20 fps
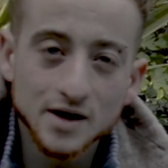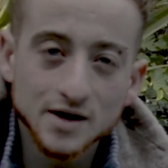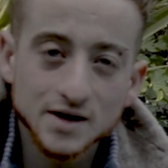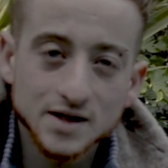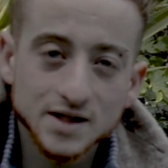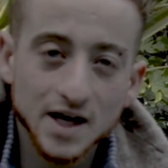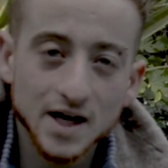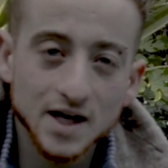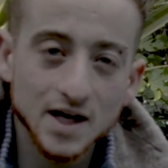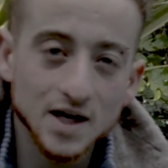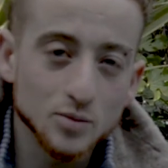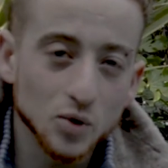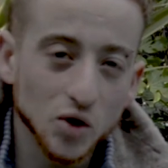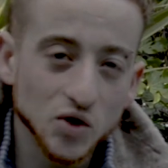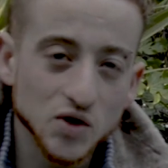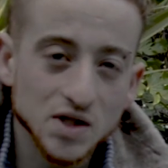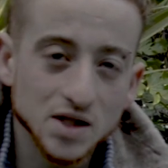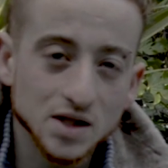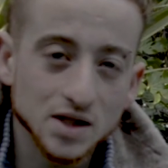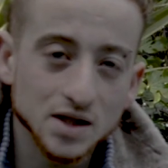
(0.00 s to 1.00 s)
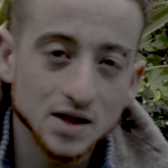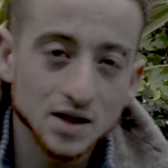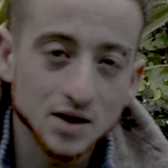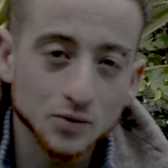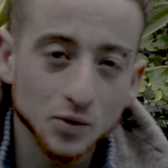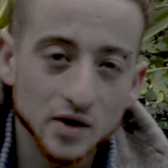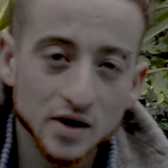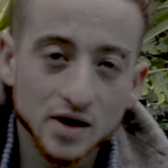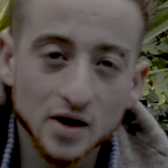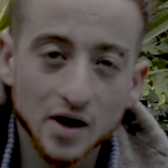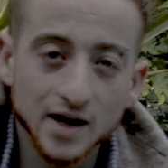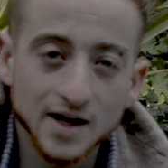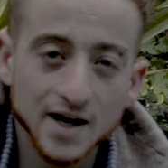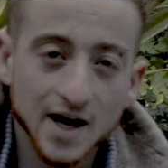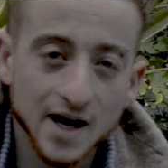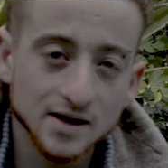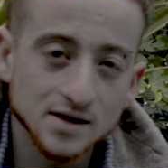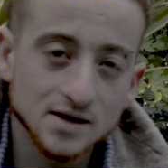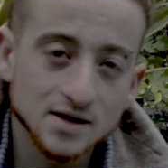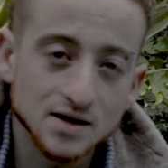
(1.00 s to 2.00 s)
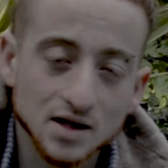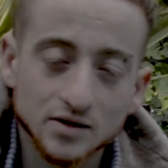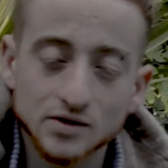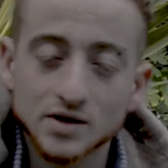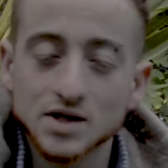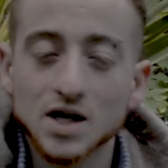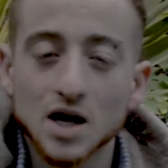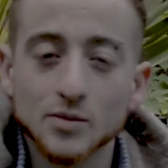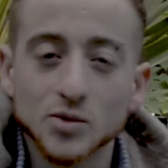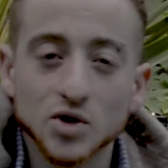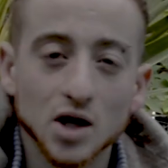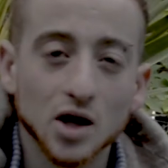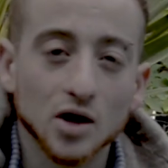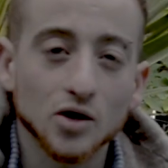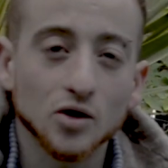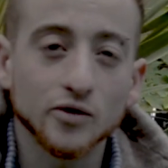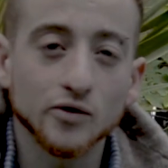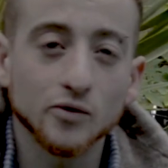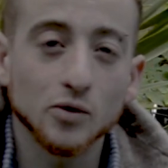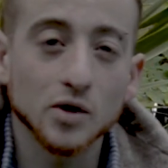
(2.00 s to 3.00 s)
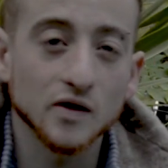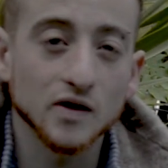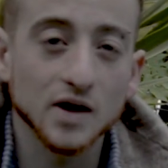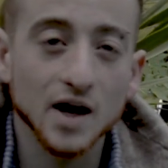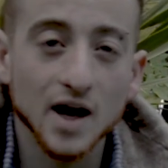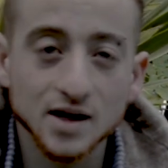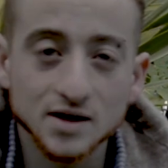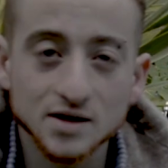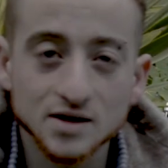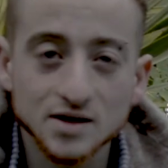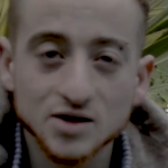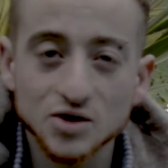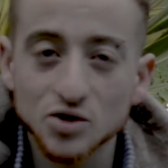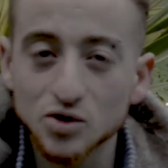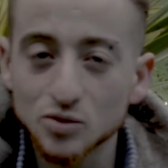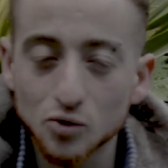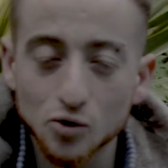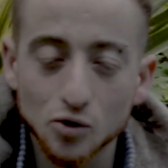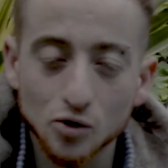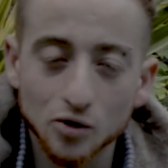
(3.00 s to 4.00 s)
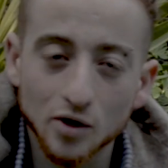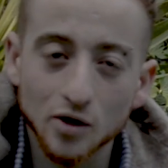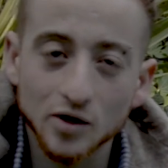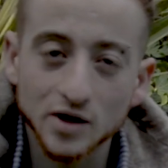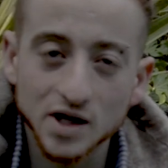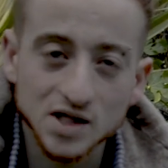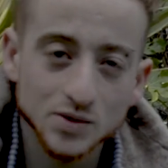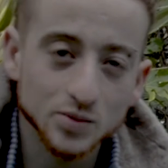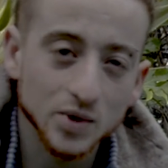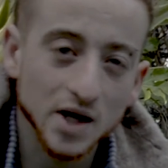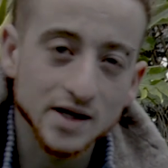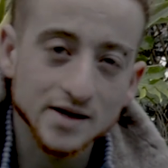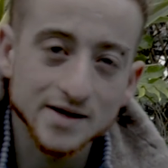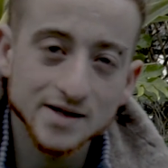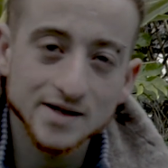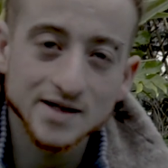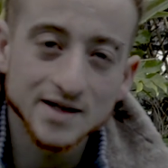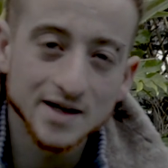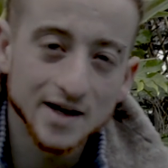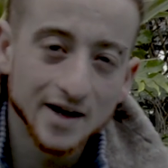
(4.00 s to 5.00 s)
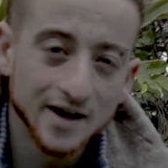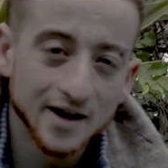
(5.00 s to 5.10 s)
scaly monster with 9 heads, and every time you cut off one of the heads, 2 more grow in its place.